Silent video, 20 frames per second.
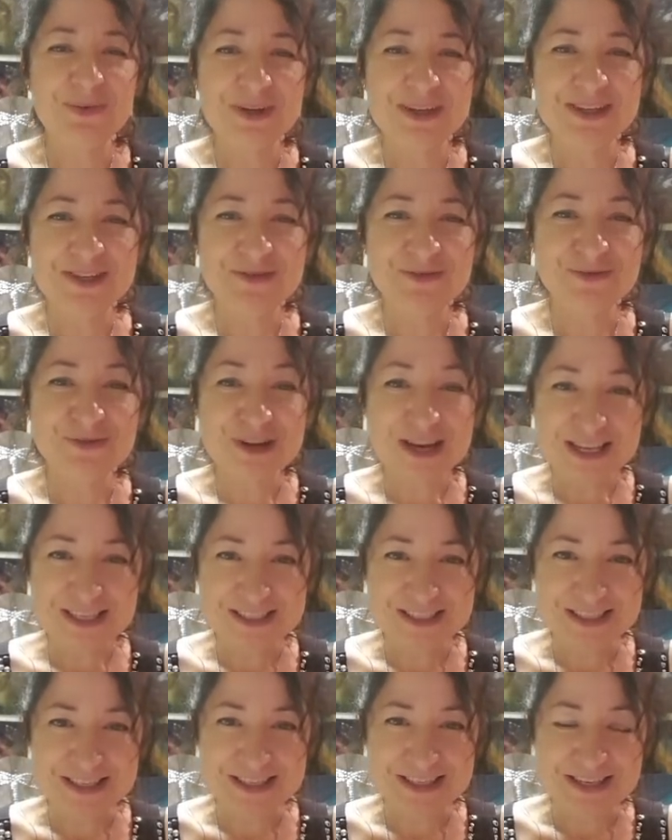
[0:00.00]
with
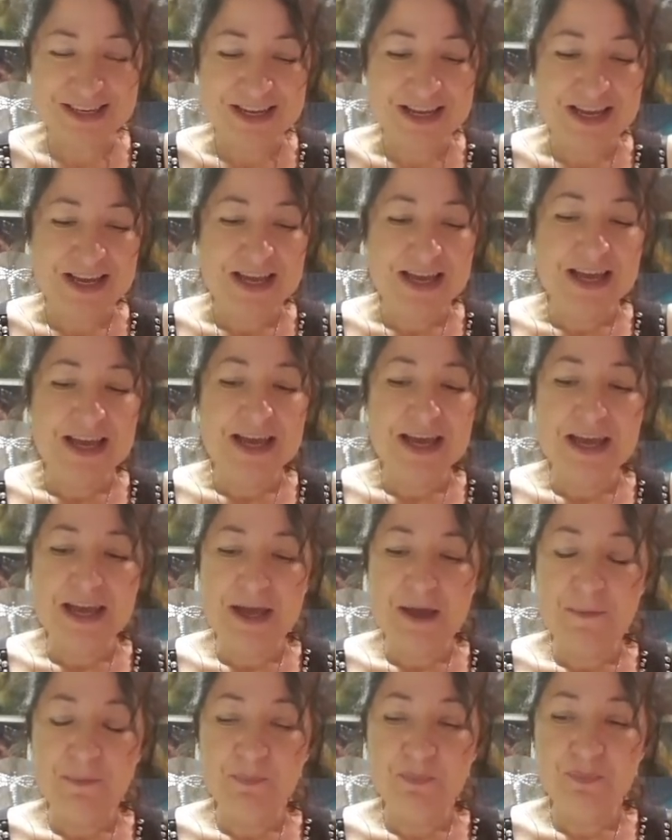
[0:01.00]
resin.
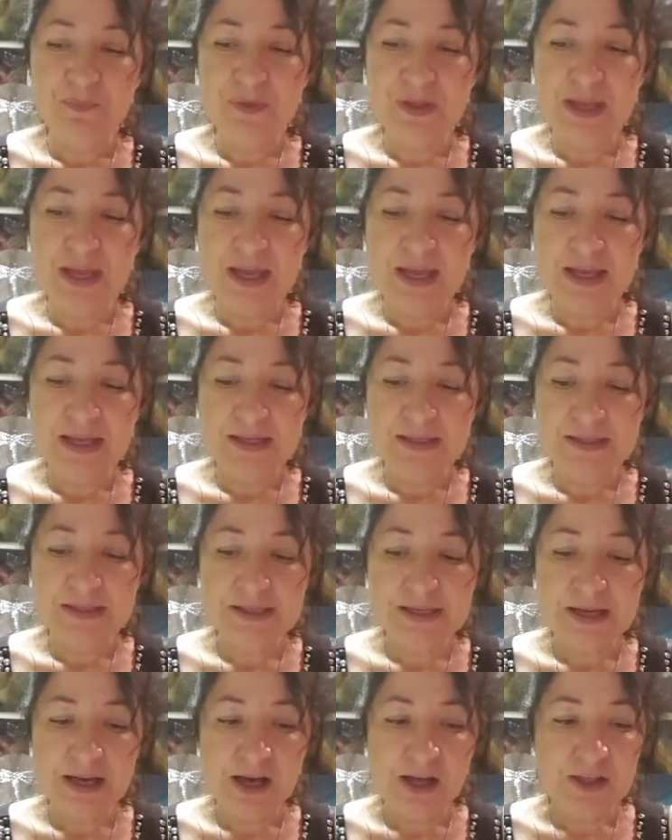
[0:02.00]

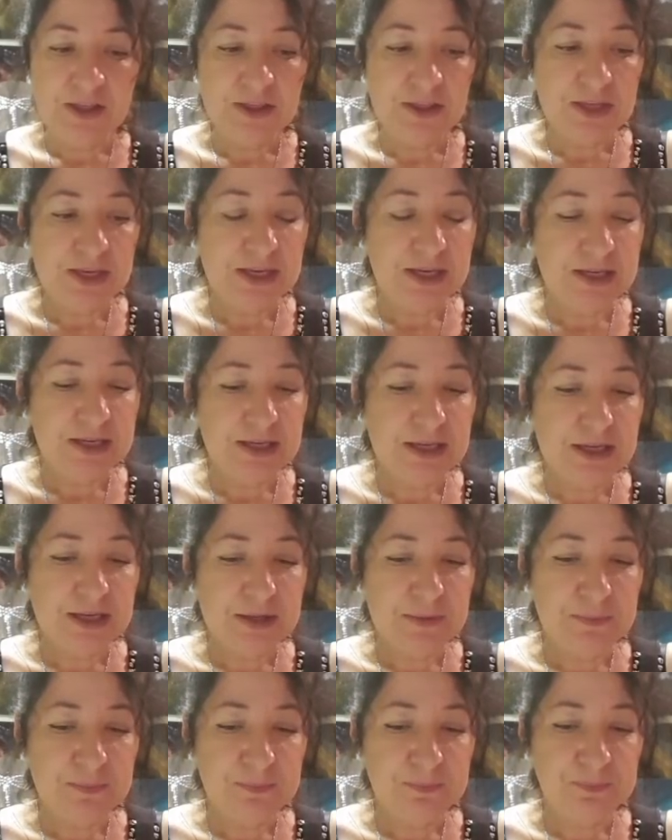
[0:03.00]
And I think
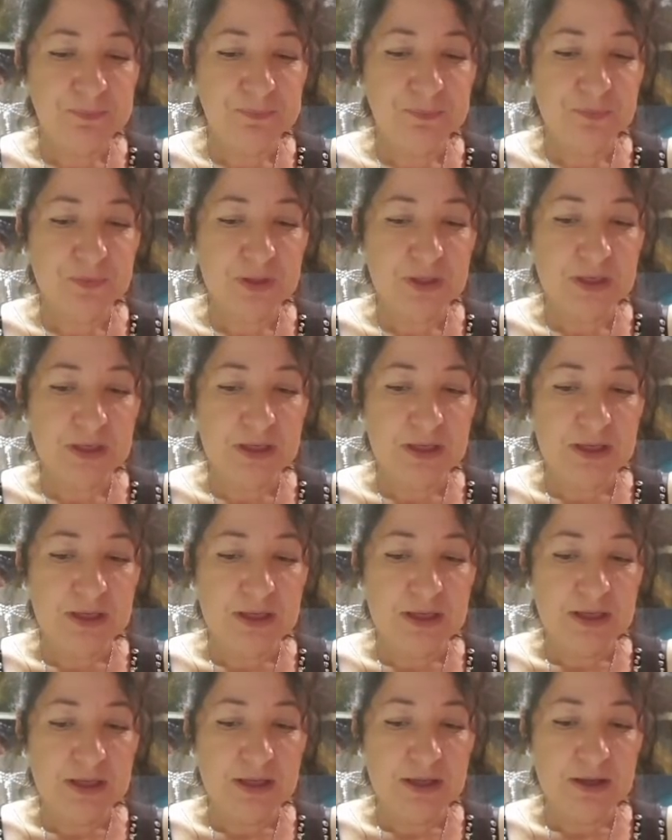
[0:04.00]

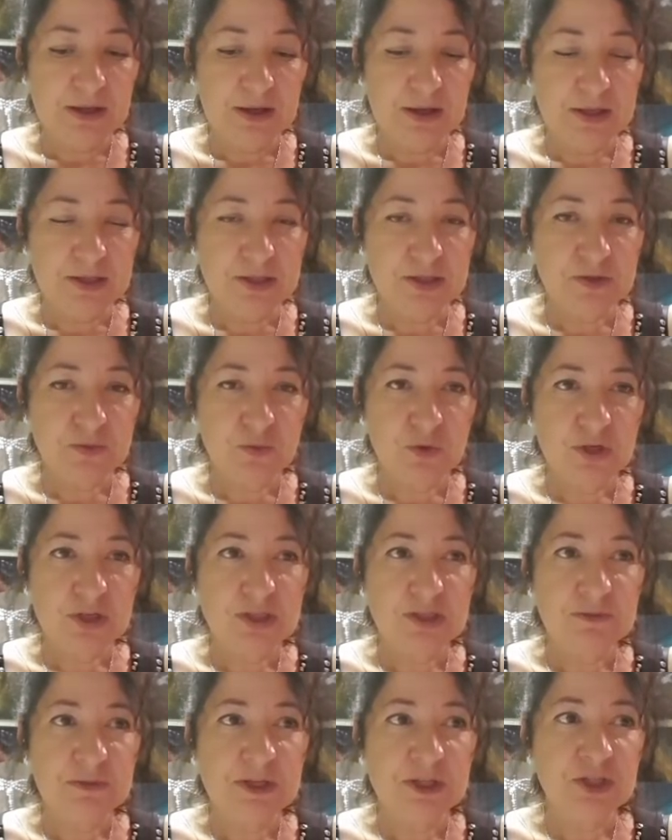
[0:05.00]
I just
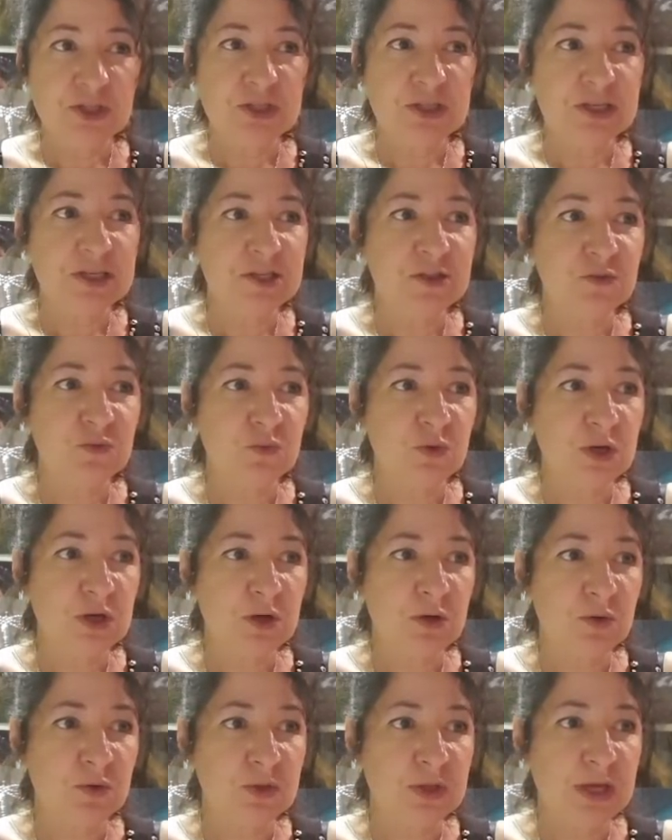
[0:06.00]
wanted to mention as
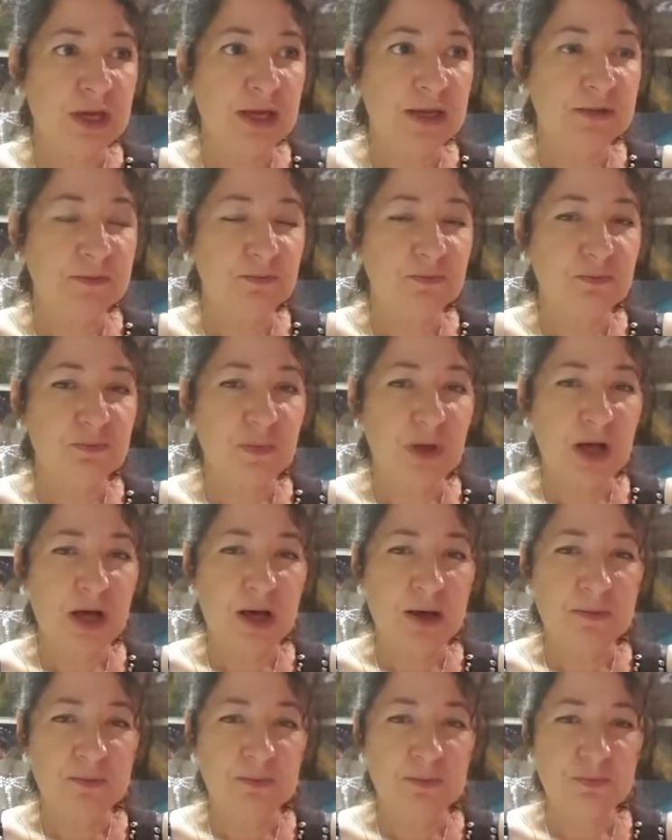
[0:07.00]
well that
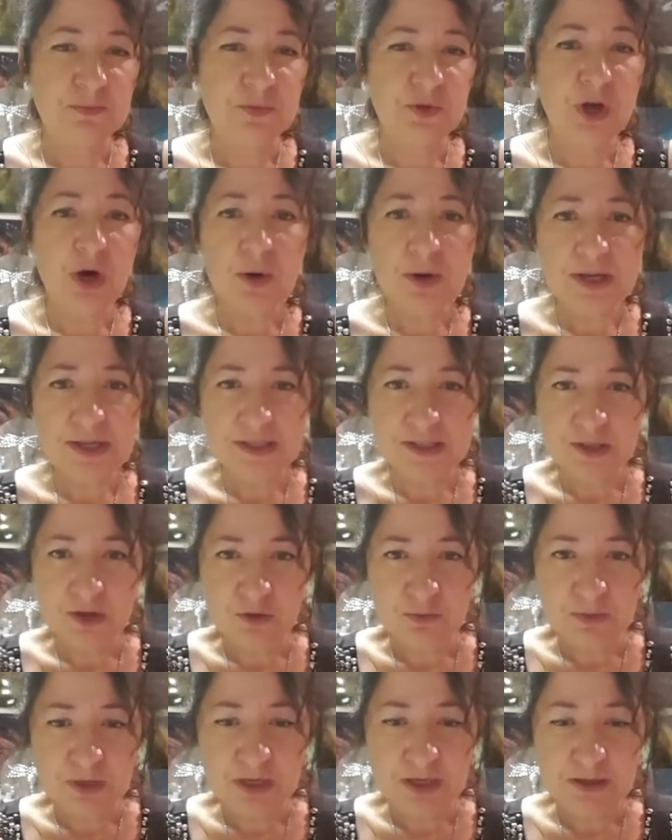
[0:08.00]
go easy
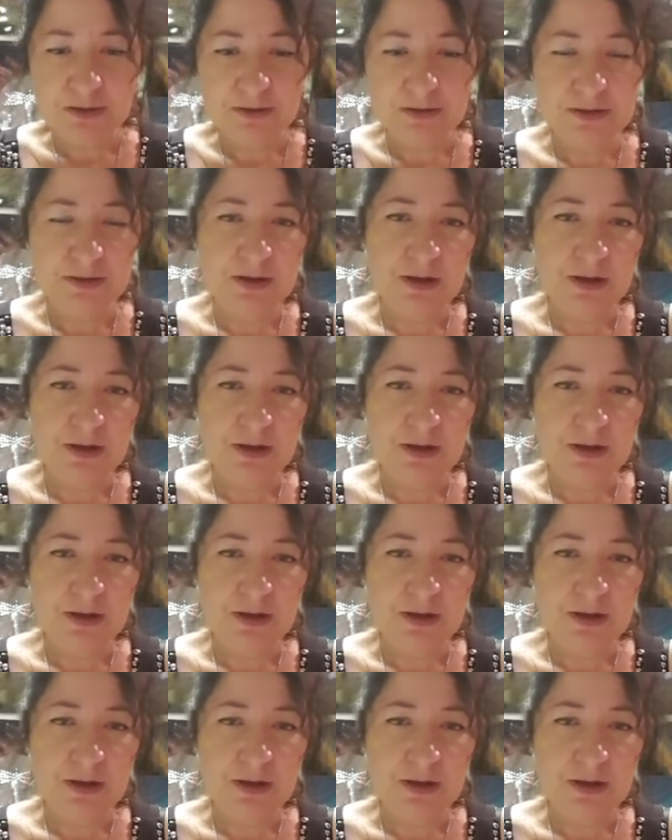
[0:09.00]
on me